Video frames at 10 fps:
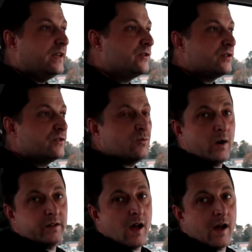engines,
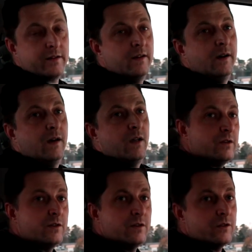whatnot.
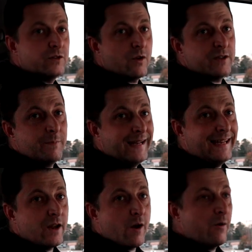So as
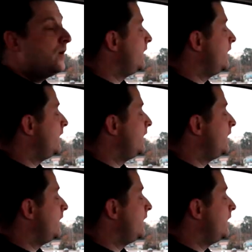many know,